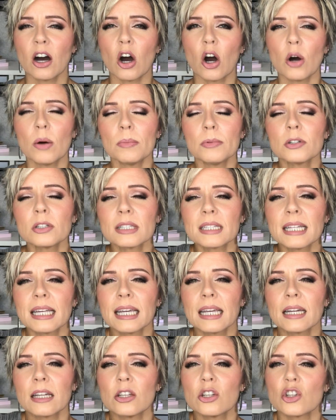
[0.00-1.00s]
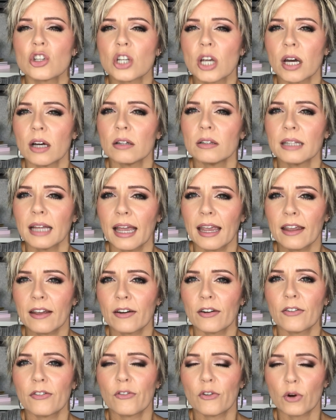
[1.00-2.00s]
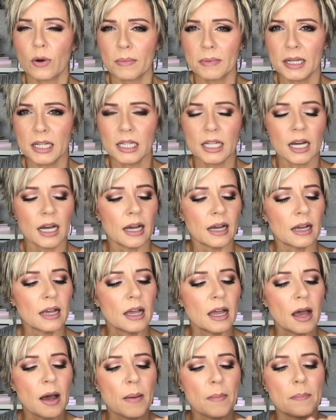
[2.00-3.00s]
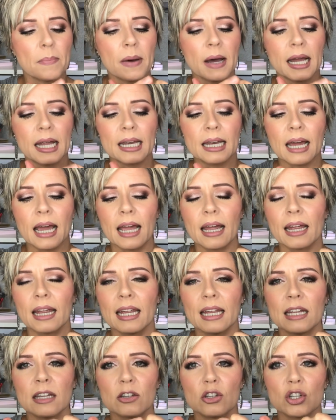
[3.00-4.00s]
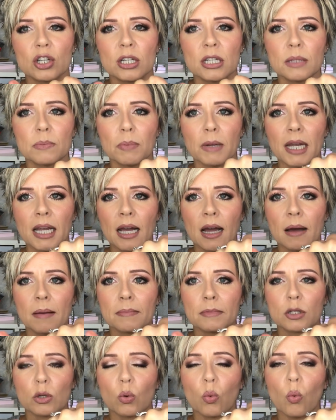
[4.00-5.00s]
almost like a gel-like formula, but it just becomes